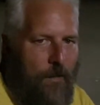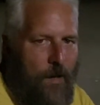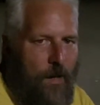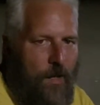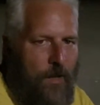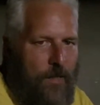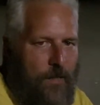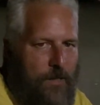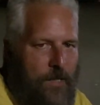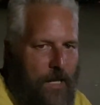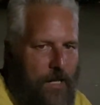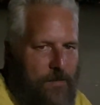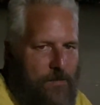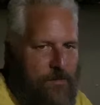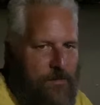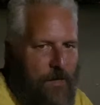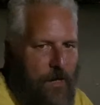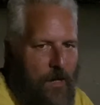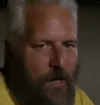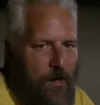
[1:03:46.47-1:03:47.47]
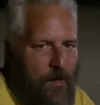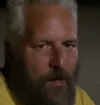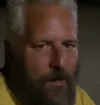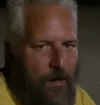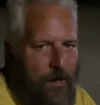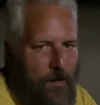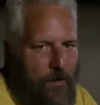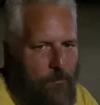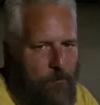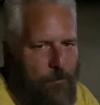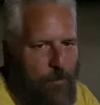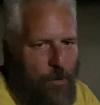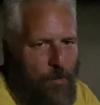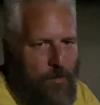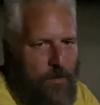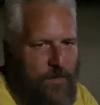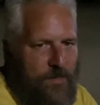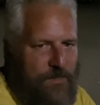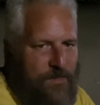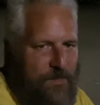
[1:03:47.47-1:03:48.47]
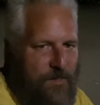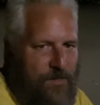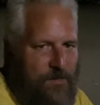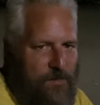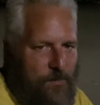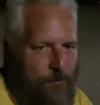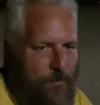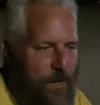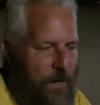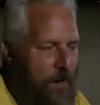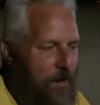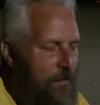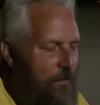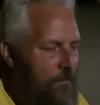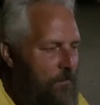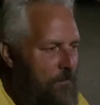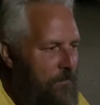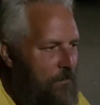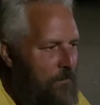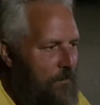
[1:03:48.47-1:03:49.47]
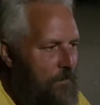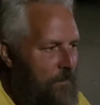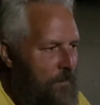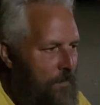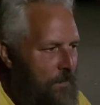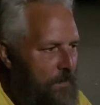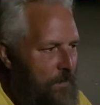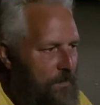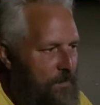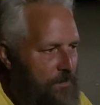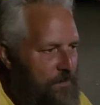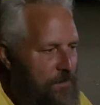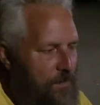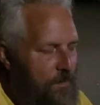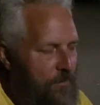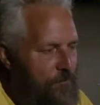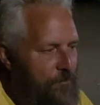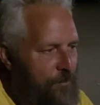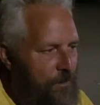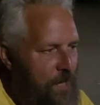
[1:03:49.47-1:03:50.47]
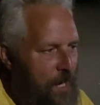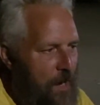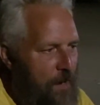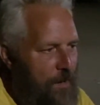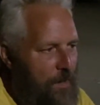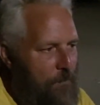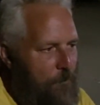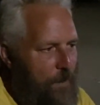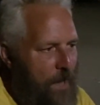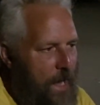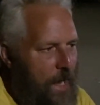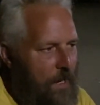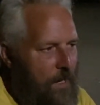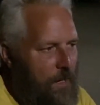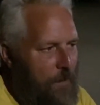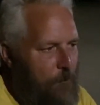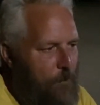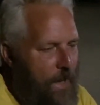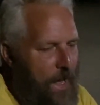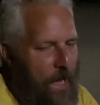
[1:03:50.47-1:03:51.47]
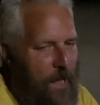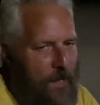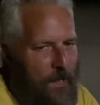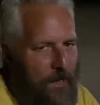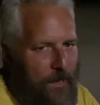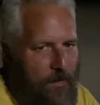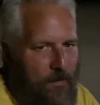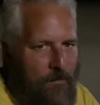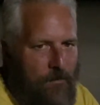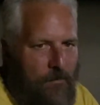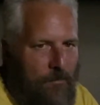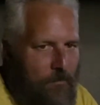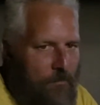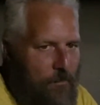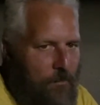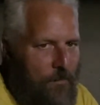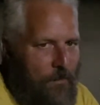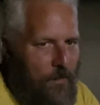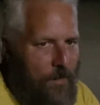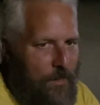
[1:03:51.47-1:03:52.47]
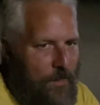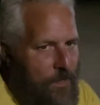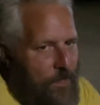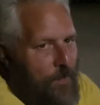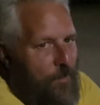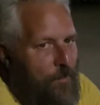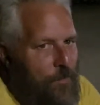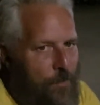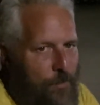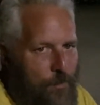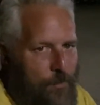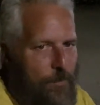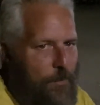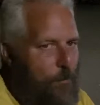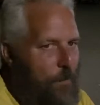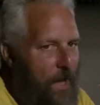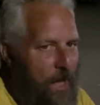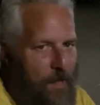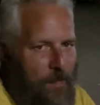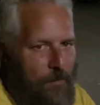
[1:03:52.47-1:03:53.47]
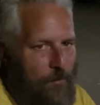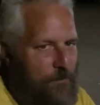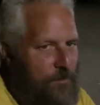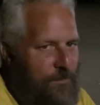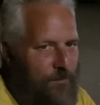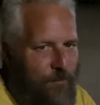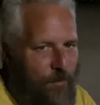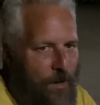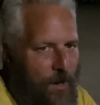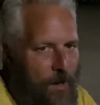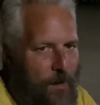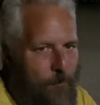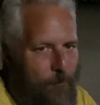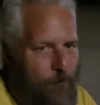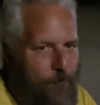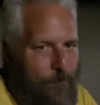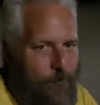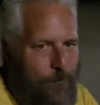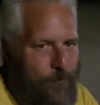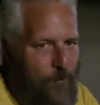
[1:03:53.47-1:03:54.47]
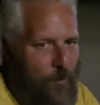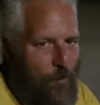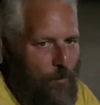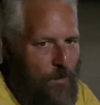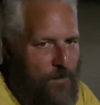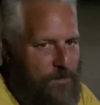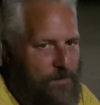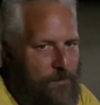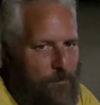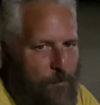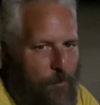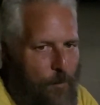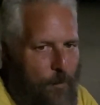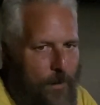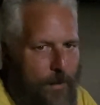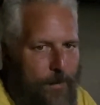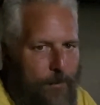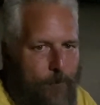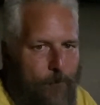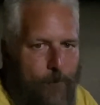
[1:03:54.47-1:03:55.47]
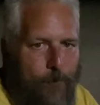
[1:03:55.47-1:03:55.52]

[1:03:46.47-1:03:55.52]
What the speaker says: I think that's a broken system there. Because if you're counting back a ballot and you don't know who the ballot was from, what's the point?